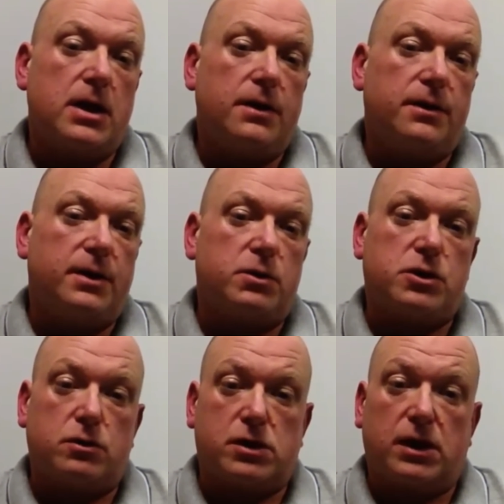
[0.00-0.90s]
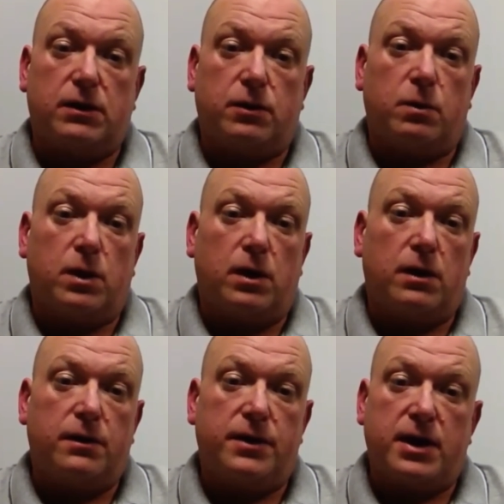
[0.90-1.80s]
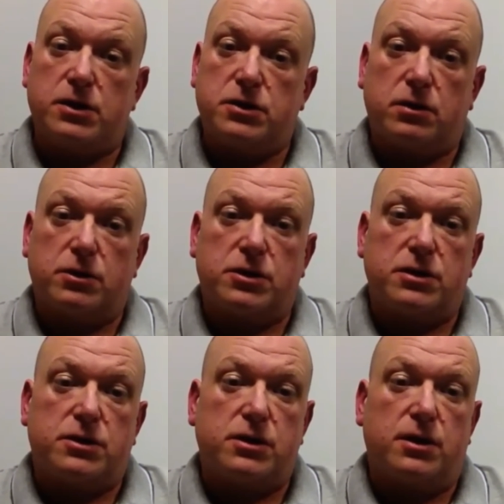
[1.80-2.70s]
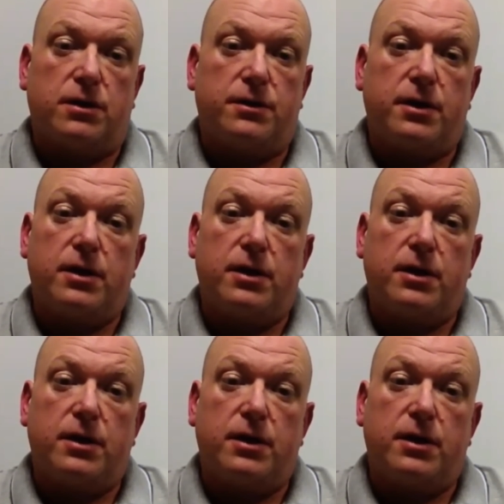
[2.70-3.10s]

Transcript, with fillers: that they was totally unaware that the householders concerned